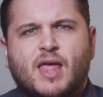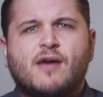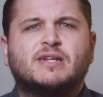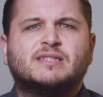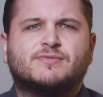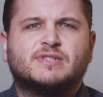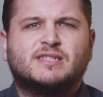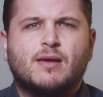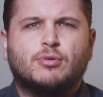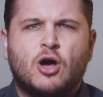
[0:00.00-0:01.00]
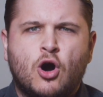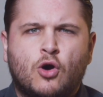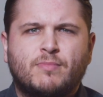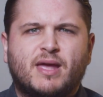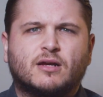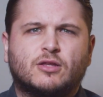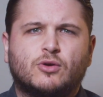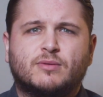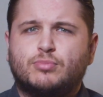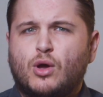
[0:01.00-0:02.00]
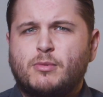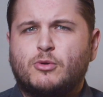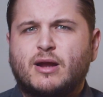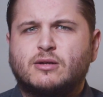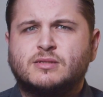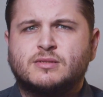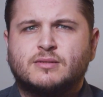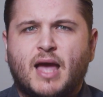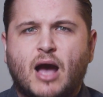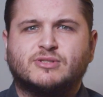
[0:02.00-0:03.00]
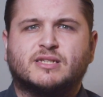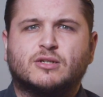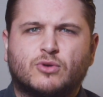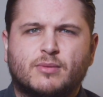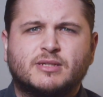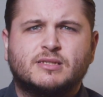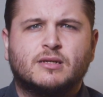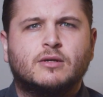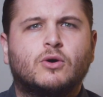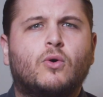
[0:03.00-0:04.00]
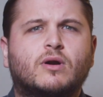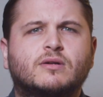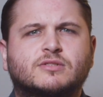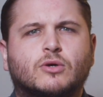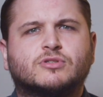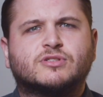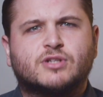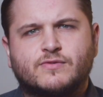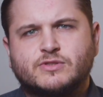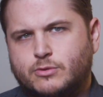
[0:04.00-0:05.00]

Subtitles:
Evidence of a stable home may include employment records, housing agreements, or social service